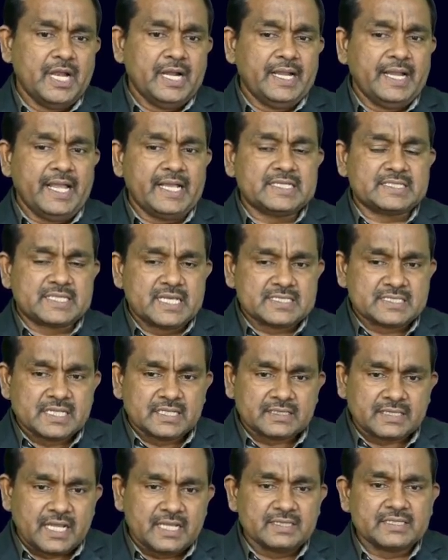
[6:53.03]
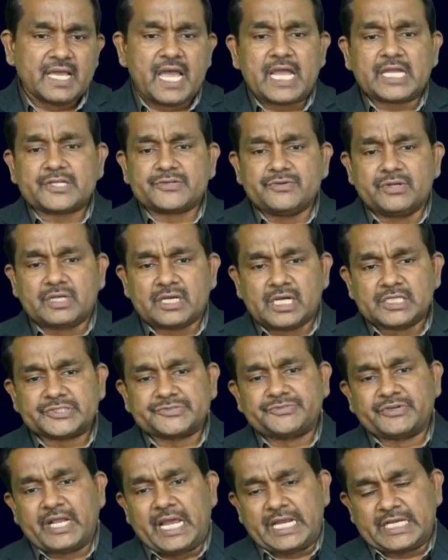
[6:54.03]
Next, ascertain the actual cost
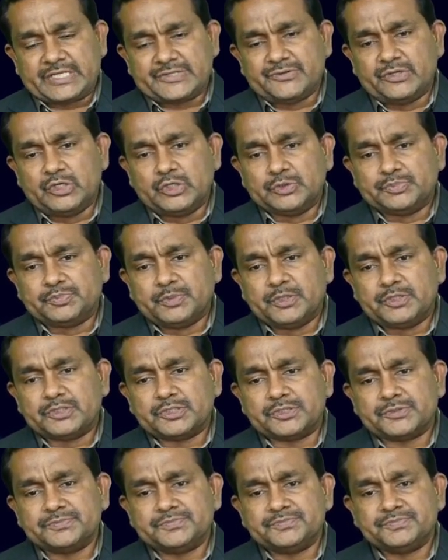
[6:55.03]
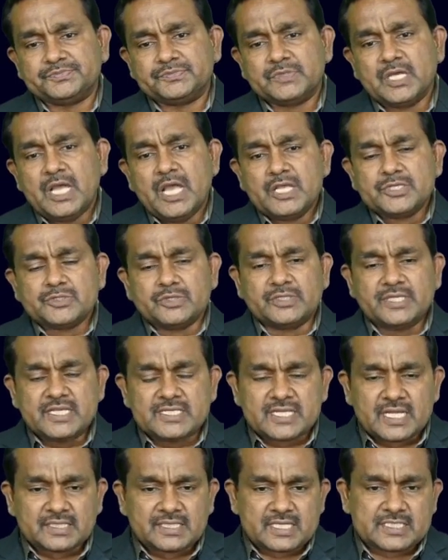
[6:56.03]
for actual output. So these
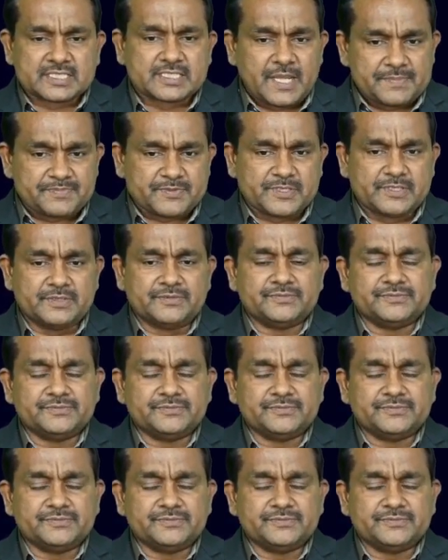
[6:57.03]
are the steps.